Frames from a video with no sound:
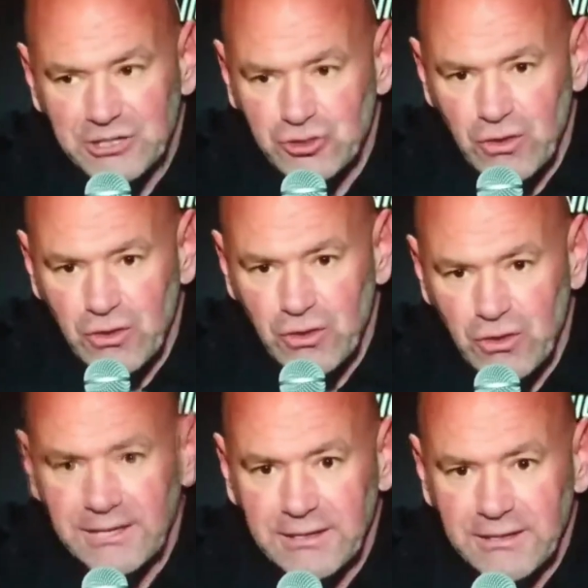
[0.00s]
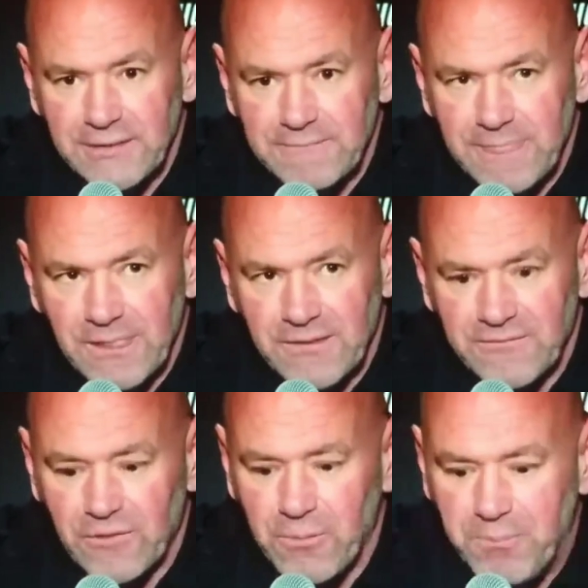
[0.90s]
to train
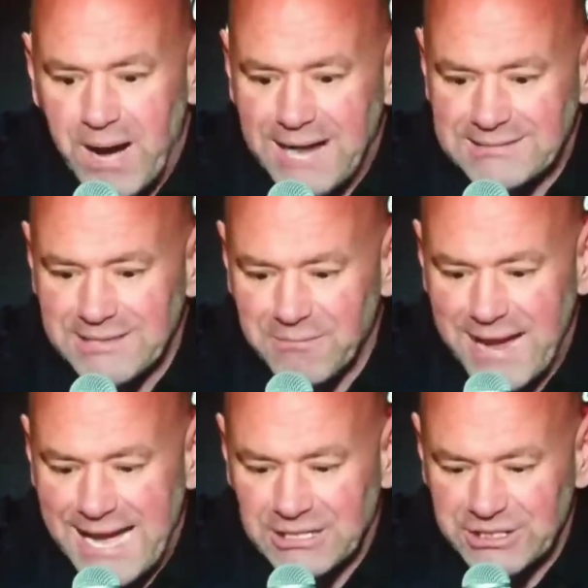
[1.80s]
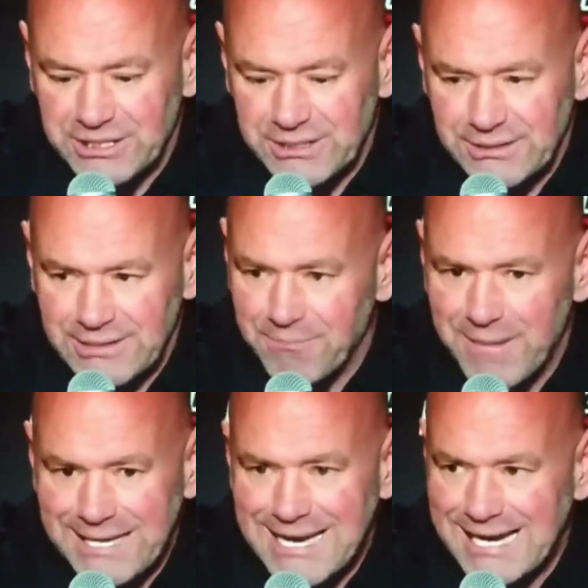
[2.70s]
for a boxing match that
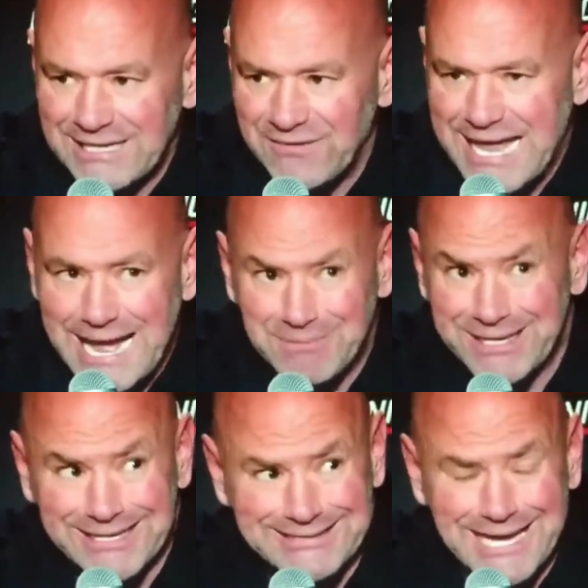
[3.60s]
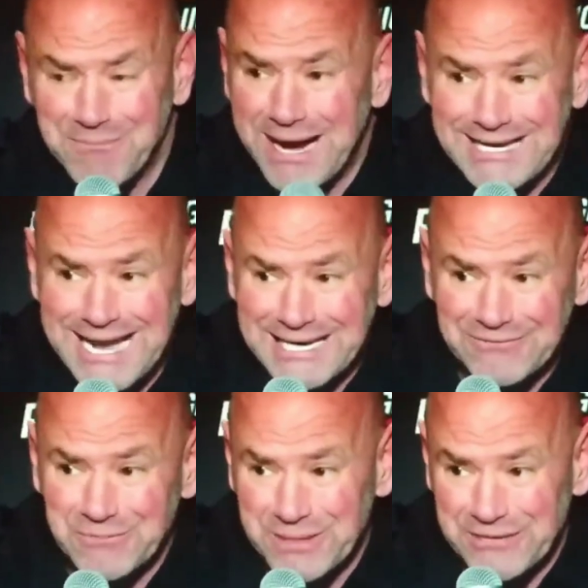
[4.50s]
may not even happen and that they might not
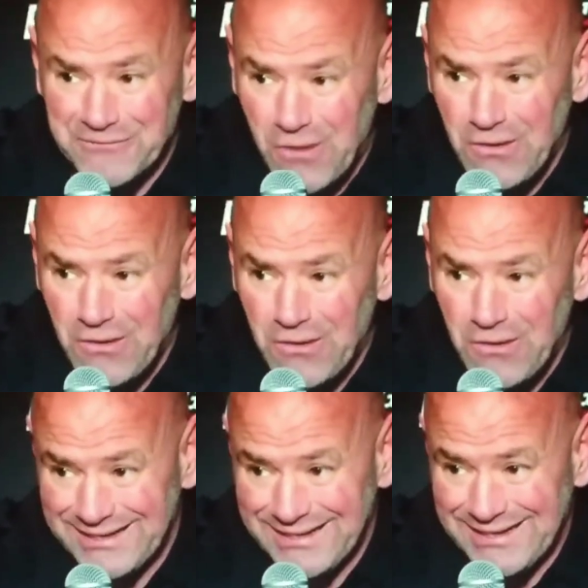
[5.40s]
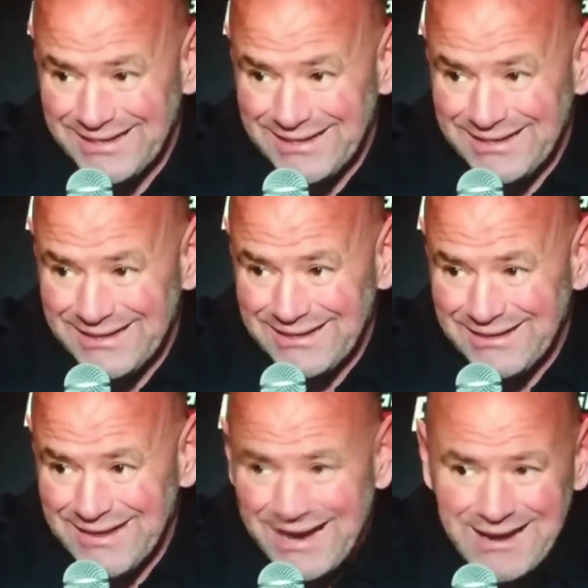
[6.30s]
even be involved in.
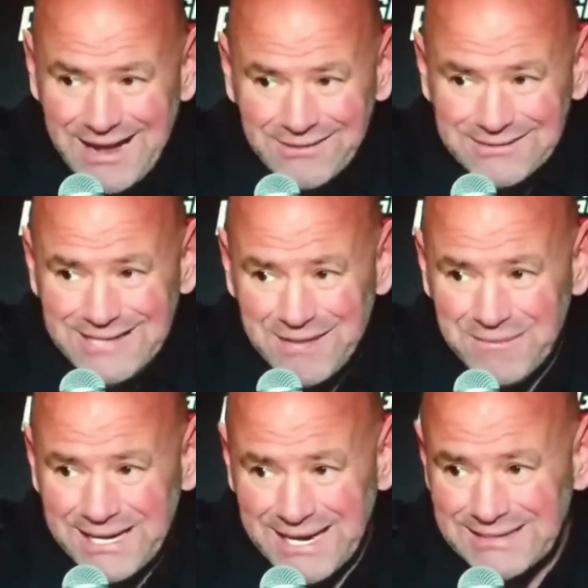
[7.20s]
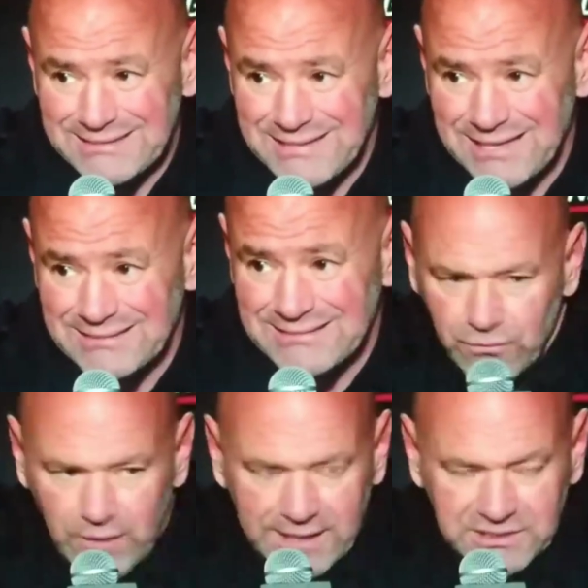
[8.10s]
How does that make any sense?
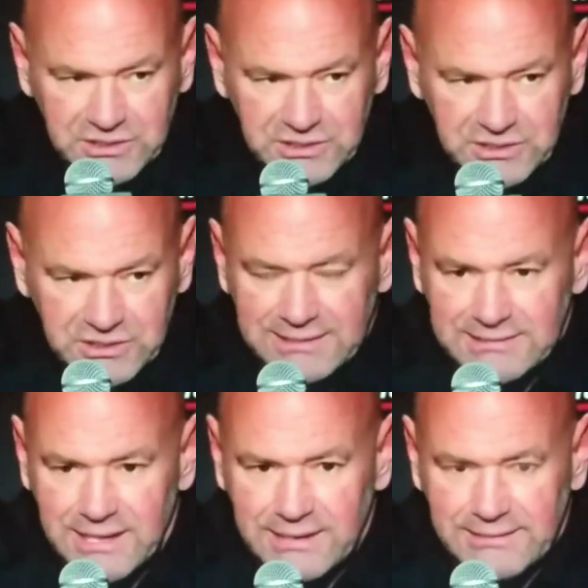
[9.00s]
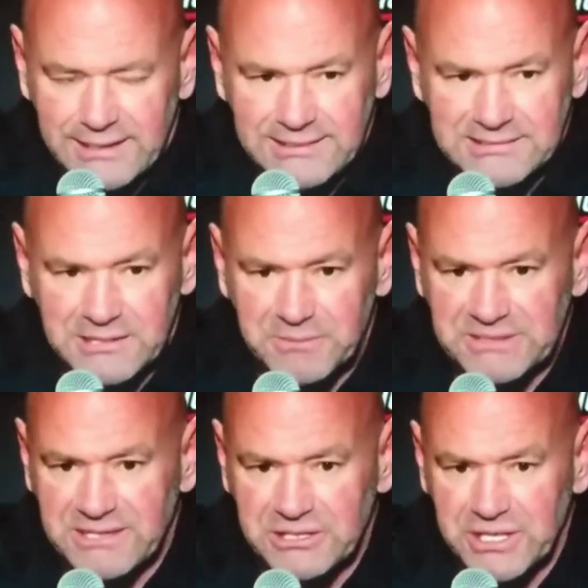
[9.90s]
Francis just thinks like that he's in a
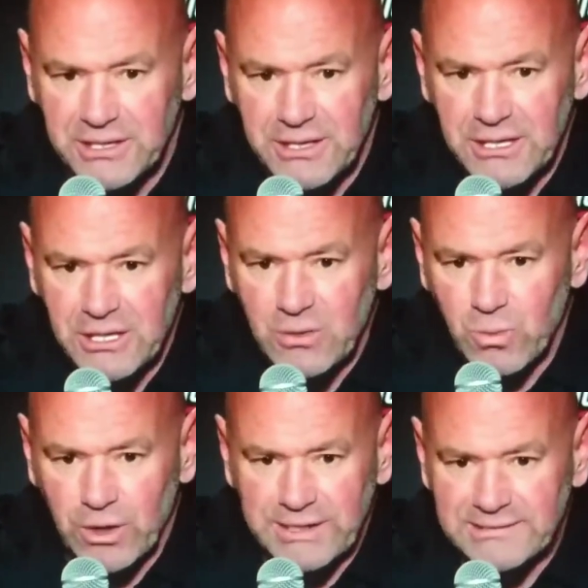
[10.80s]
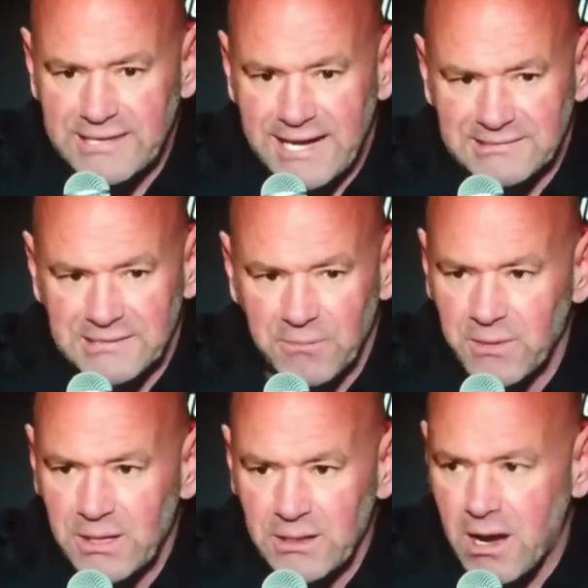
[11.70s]
position where he's got some
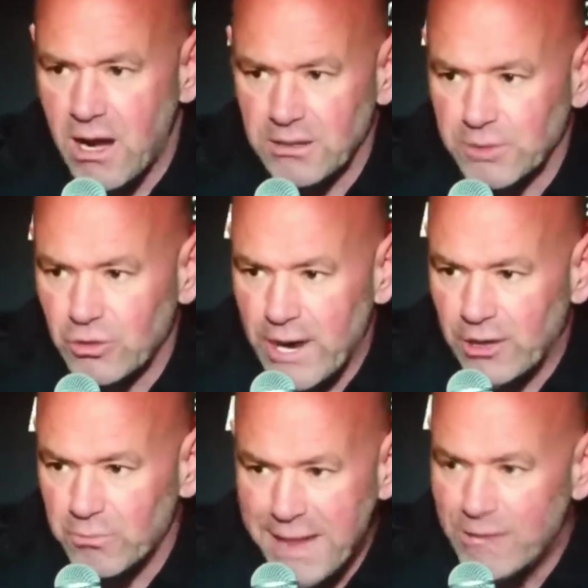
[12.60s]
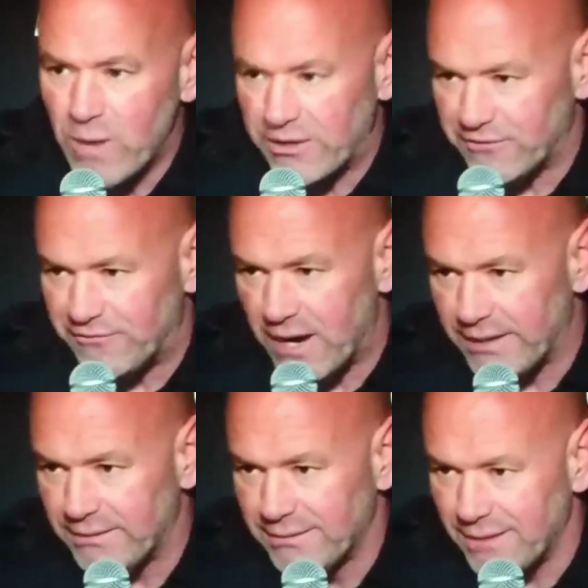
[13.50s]
Conor McGregor Mayweather fight
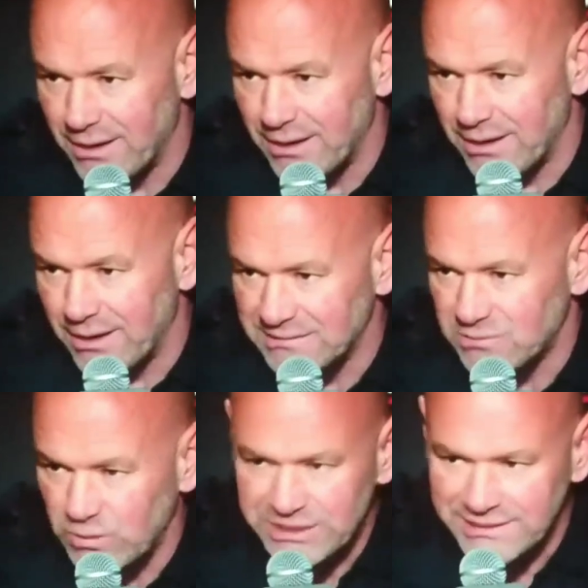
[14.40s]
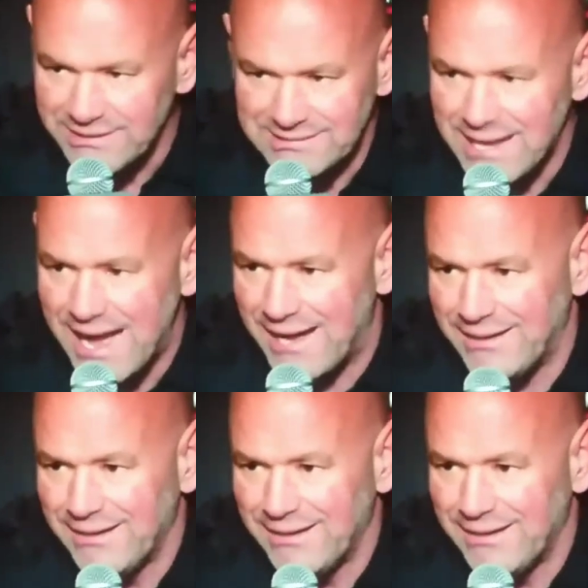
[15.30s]
on his hands, which he does not.